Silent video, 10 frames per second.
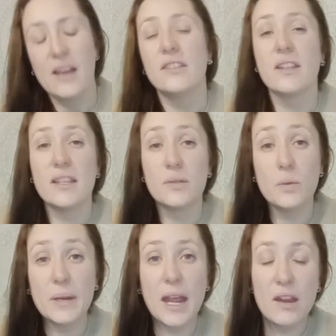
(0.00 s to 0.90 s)
So this will
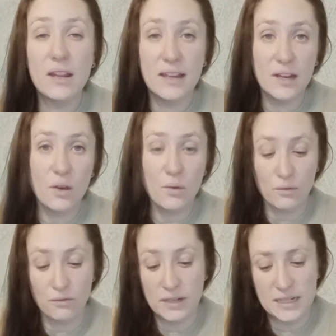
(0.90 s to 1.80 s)
be a Leo
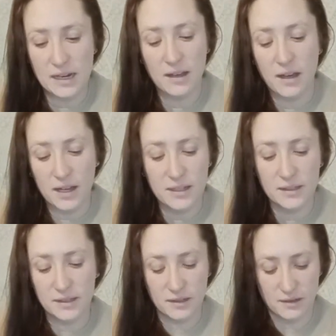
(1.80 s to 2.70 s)
reading,
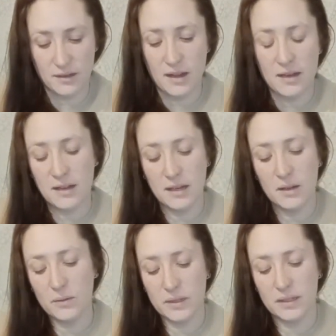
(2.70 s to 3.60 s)
guys. And
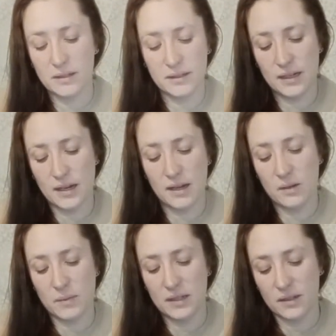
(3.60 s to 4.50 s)
Leo is the
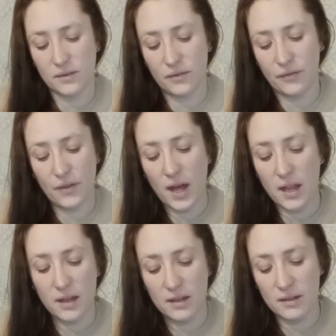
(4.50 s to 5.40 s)
element of
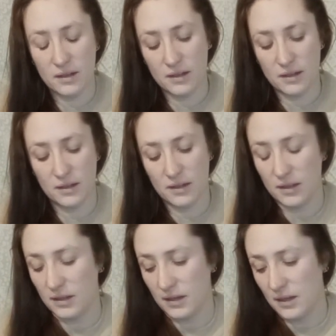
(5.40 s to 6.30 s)
fire.
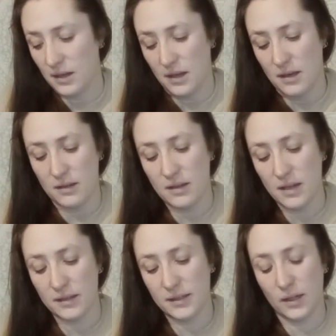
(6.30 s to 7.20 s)
And
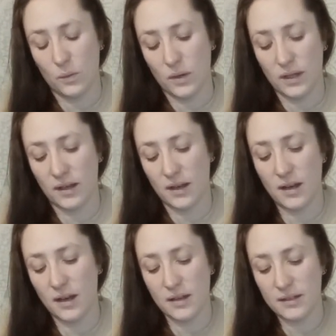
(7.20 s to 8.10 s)
let's see what the
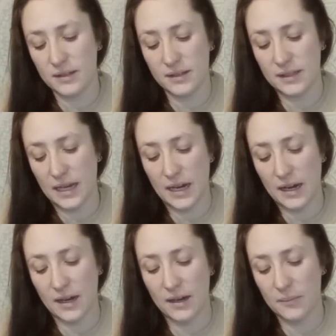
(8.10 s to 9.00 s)
cards
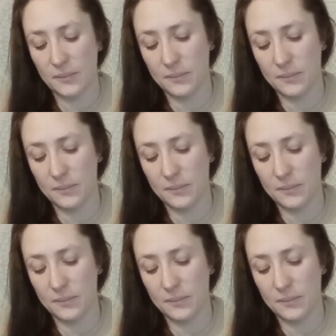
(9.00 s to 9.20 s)
say.